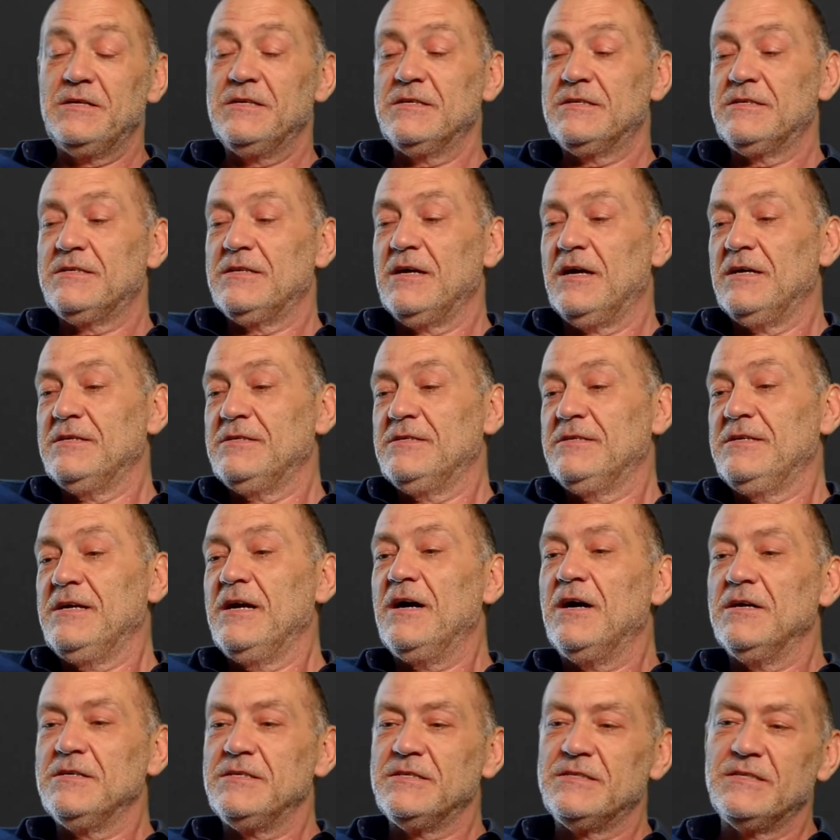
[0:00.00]
just
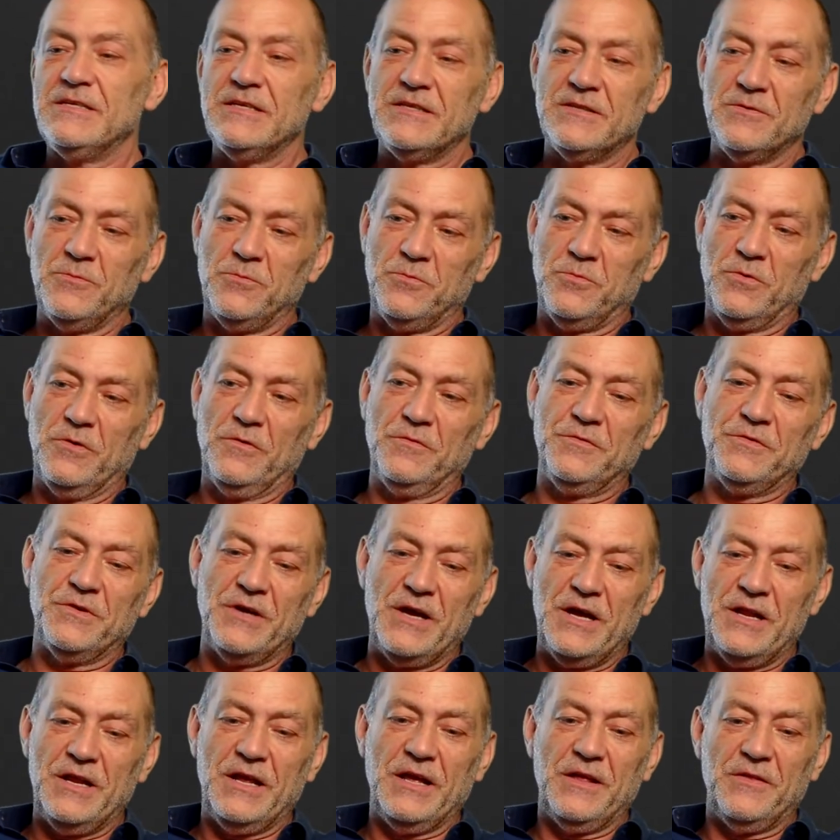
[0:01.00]
think that Wolves are
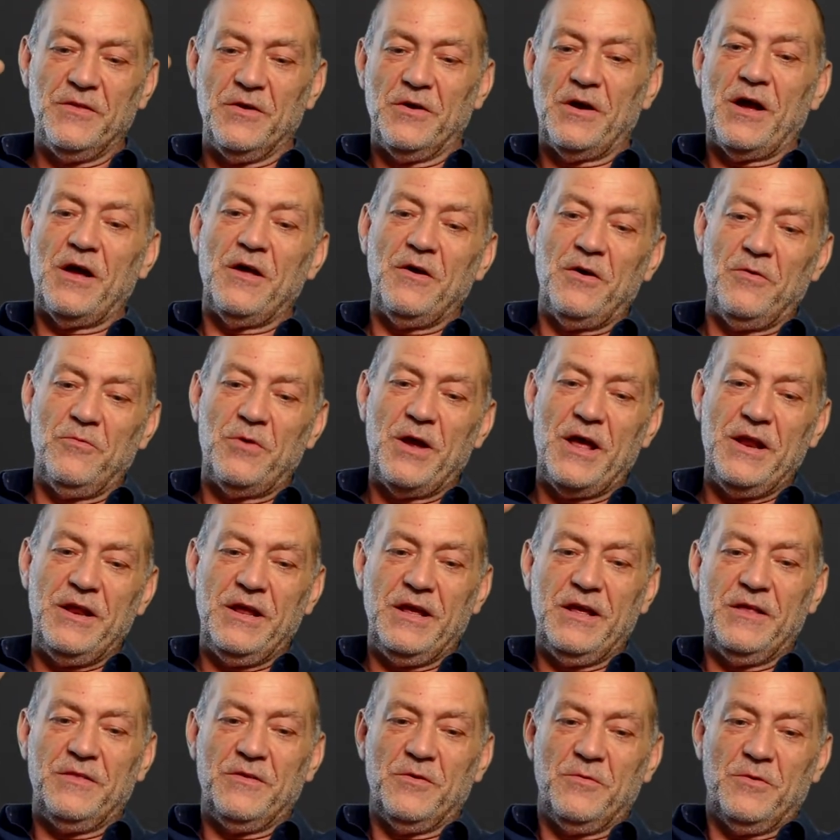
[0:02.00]
heading
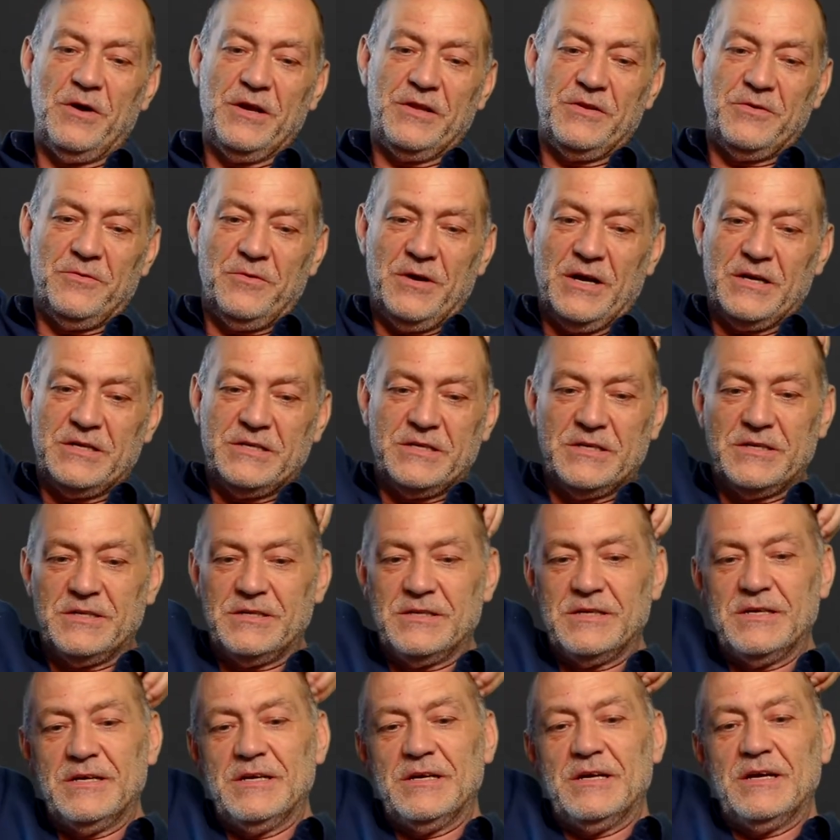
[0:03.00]
in the right direction.